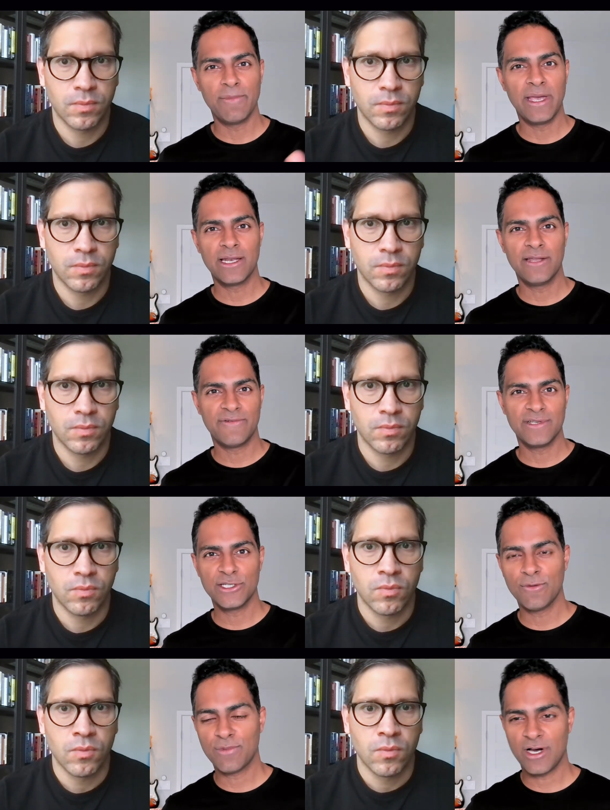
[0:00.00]
Speaker 1: a difference in your
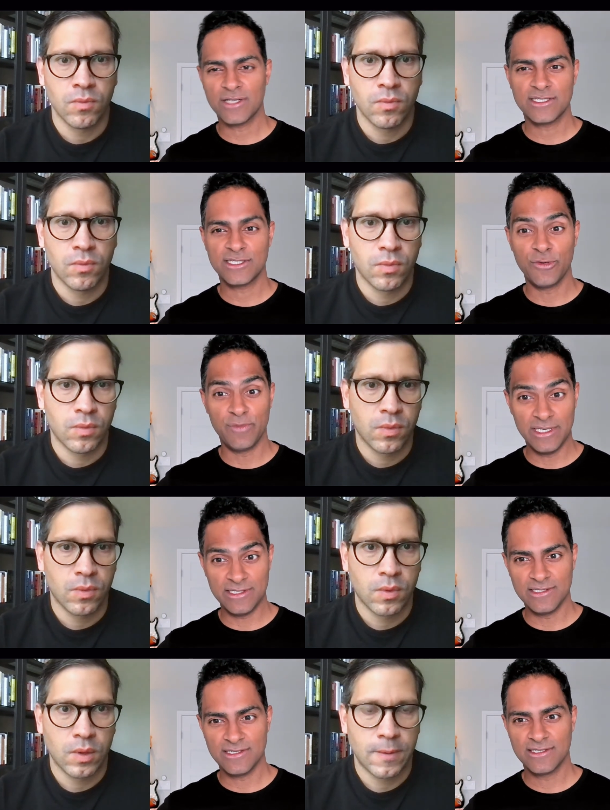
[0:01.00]
process, in your
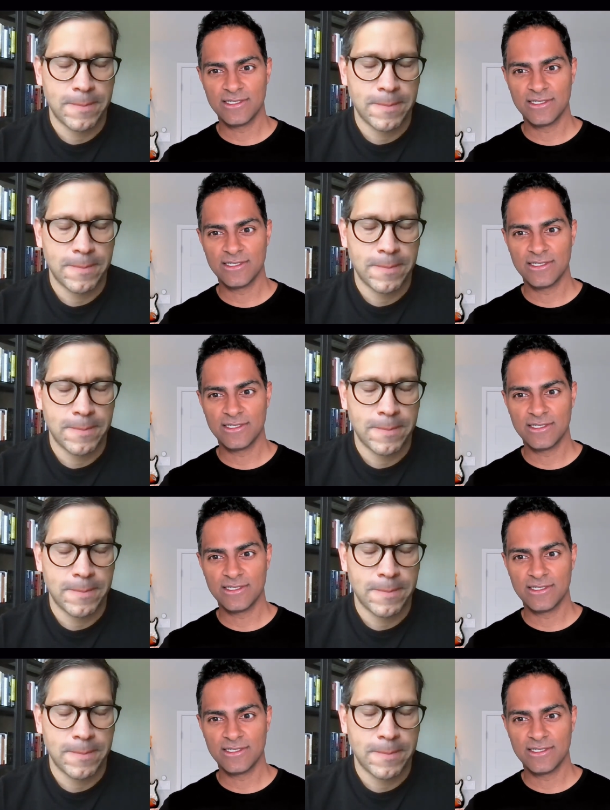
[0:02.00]
business.